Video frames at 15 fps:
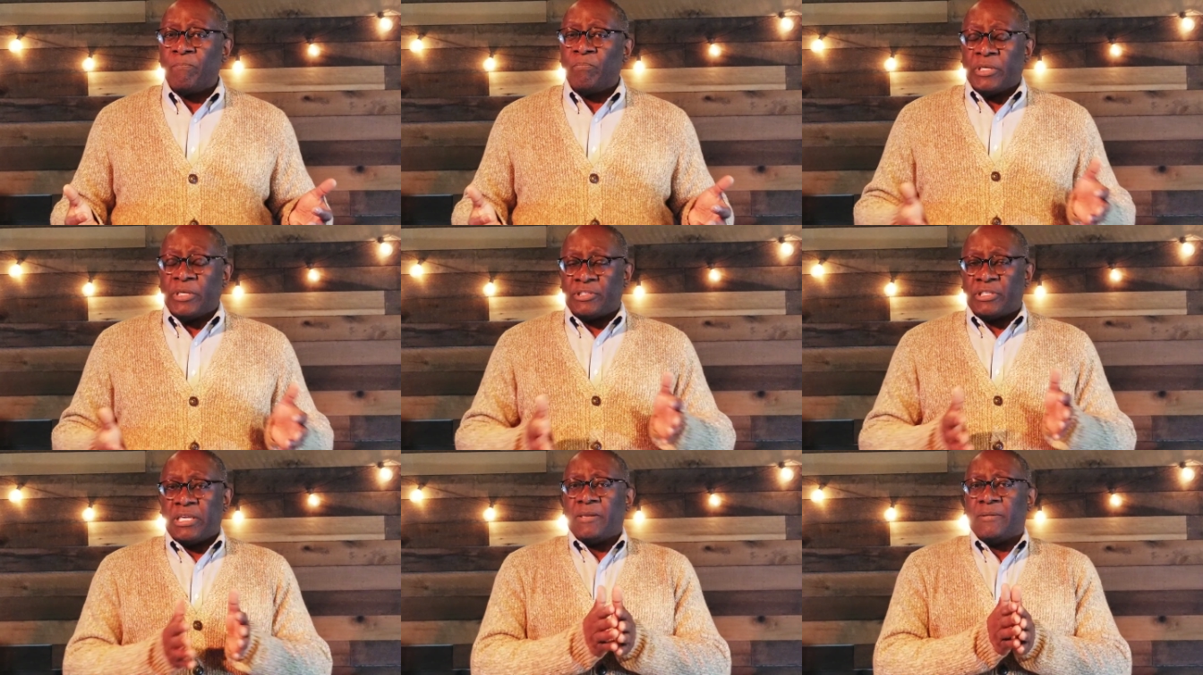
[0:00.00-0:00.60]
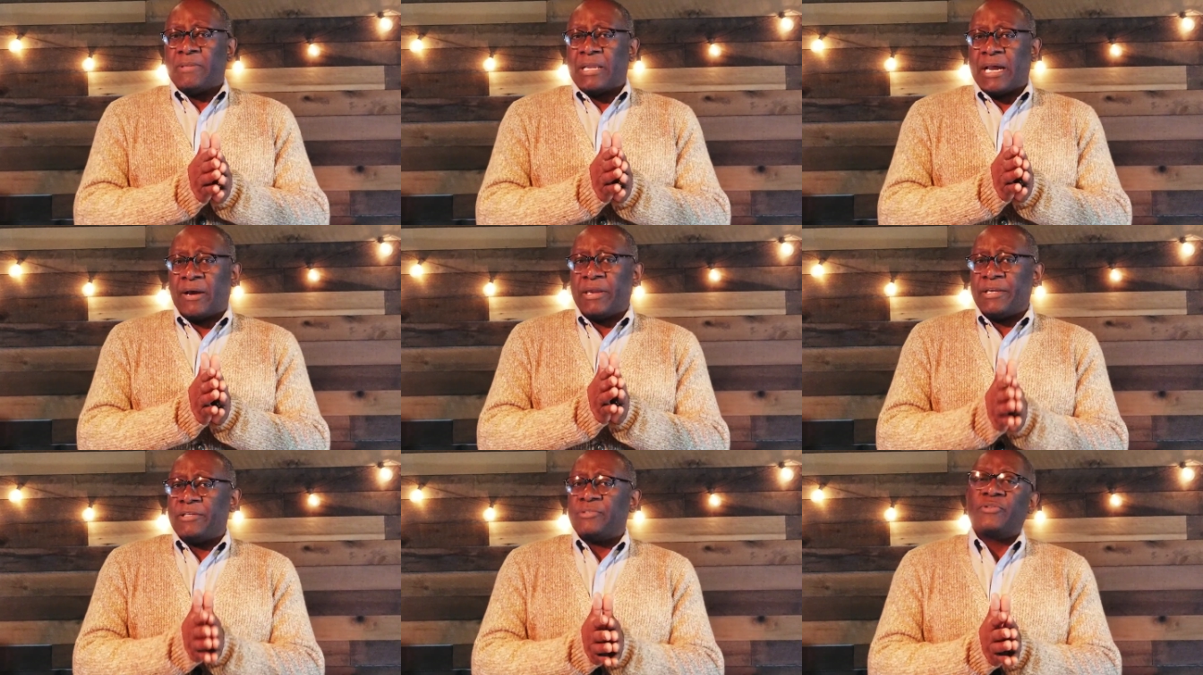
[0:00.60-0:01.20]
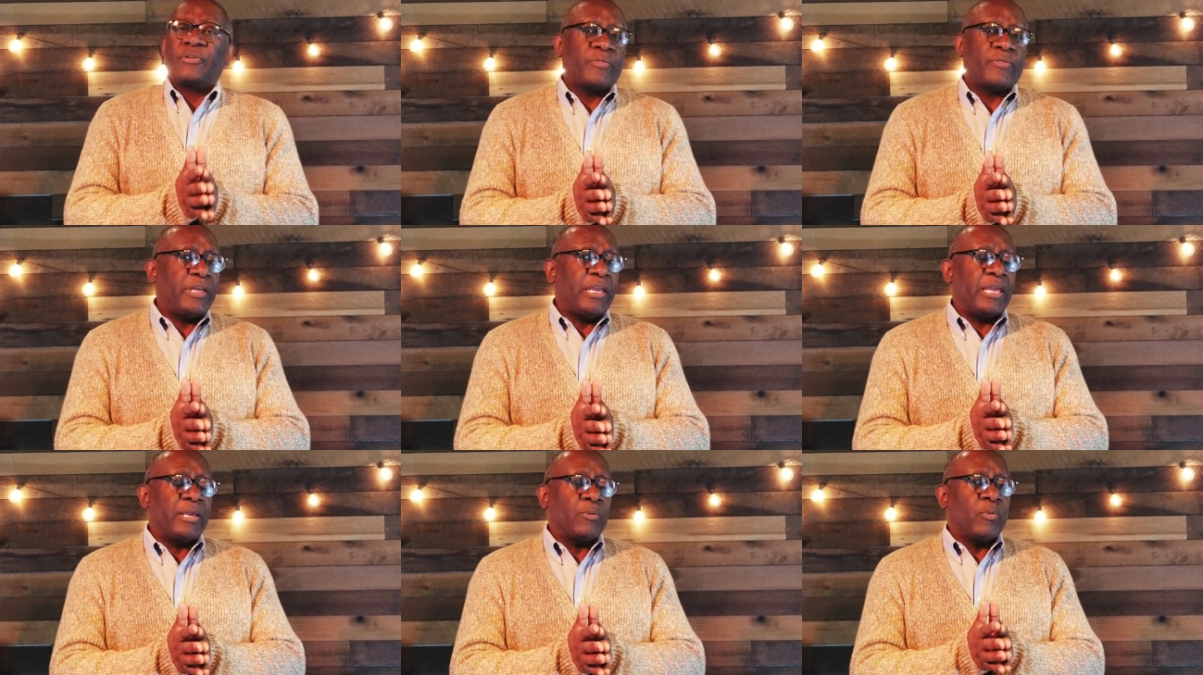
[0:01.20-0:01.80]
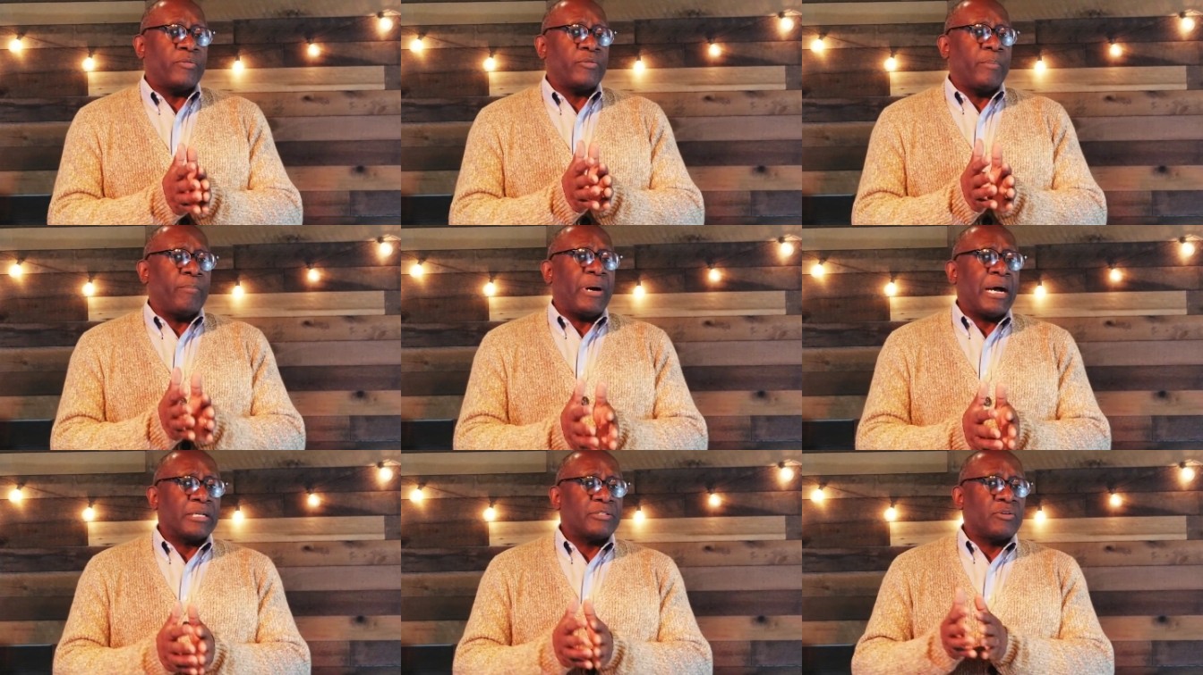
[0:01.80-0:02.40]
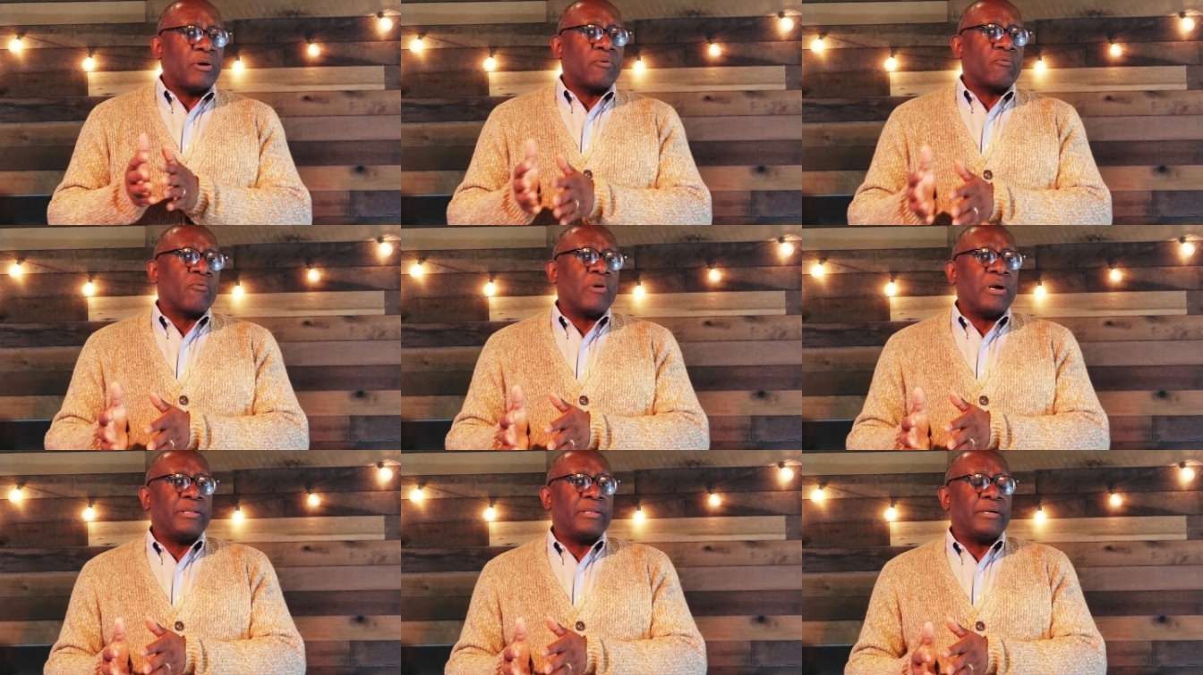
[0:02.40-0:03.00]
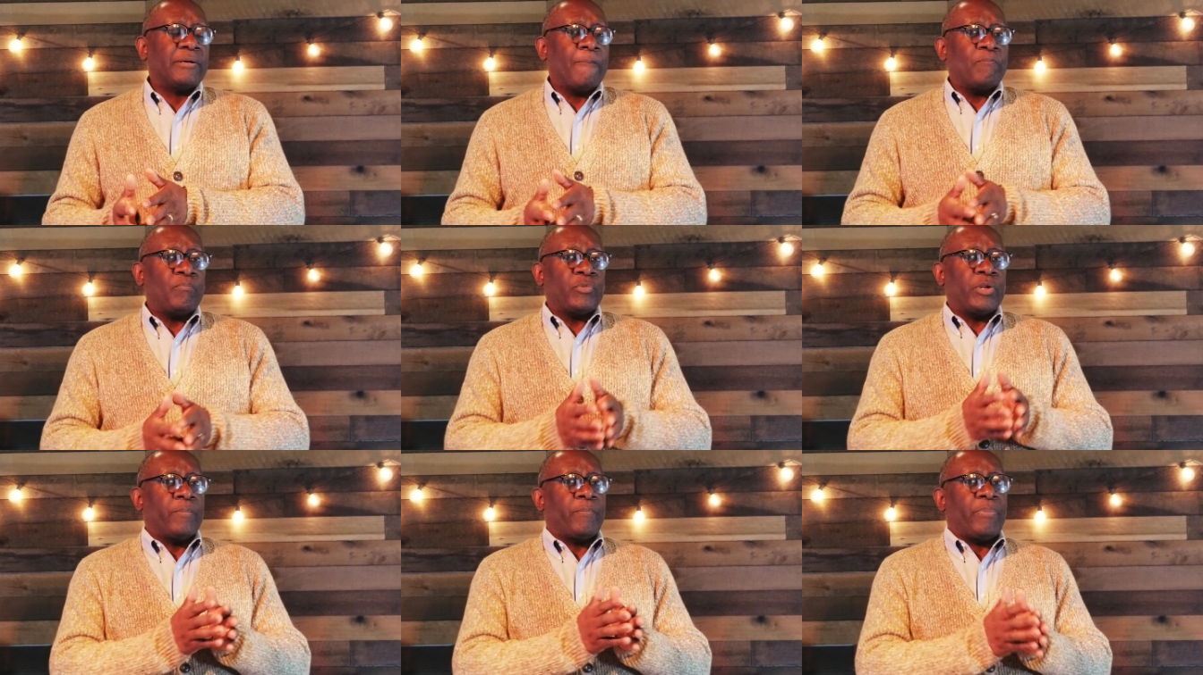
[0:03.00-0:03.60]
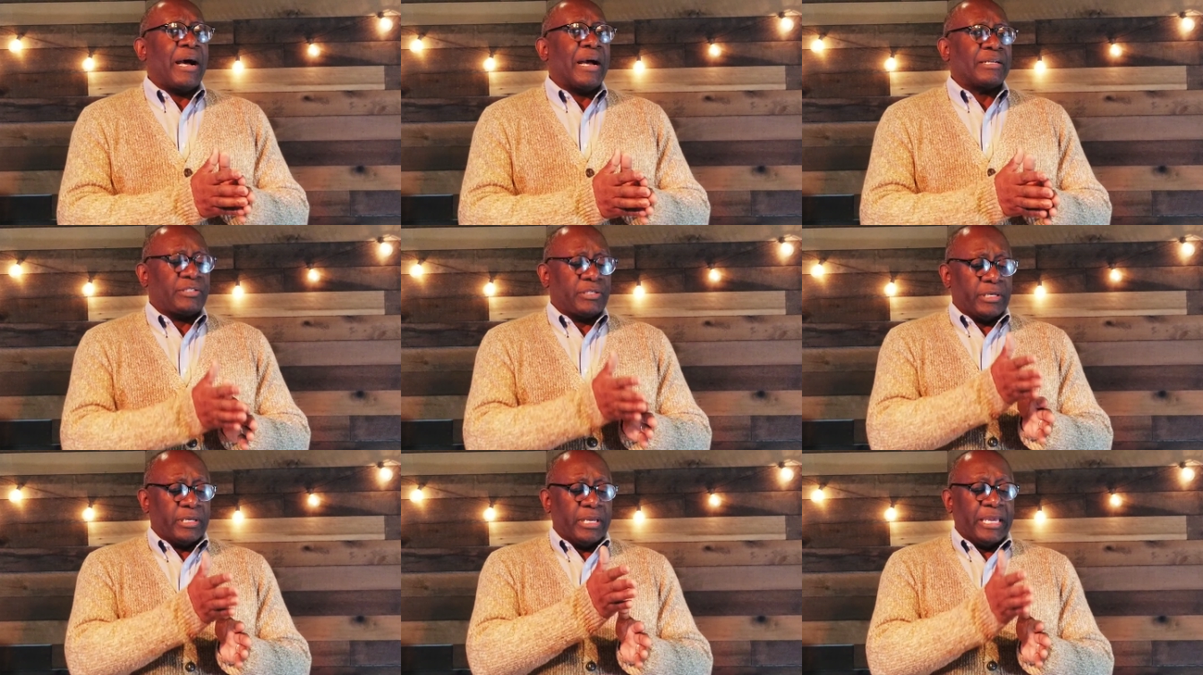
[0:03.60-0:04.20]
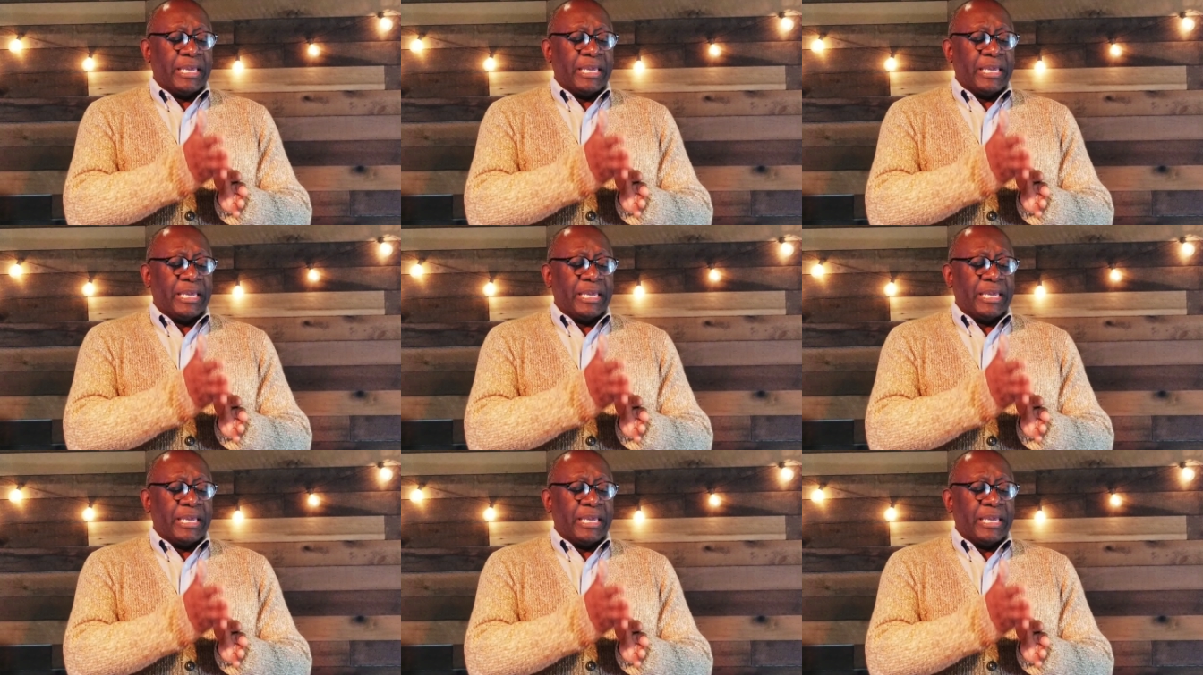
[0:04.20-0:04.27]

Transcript: See, now here's the thing with a boxer or a runner the boxer,